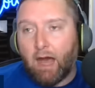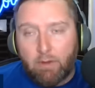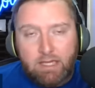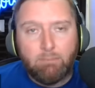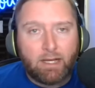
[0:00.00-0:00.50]

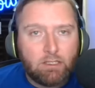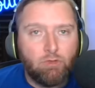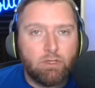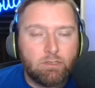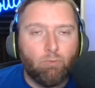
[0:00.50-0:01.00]
We can get back to
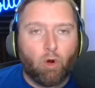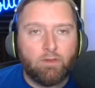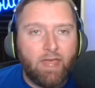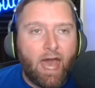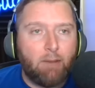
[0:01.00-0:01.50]
doing some more
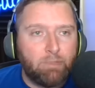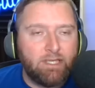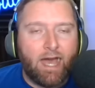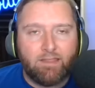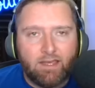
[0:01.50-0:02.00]
of that. But yeah,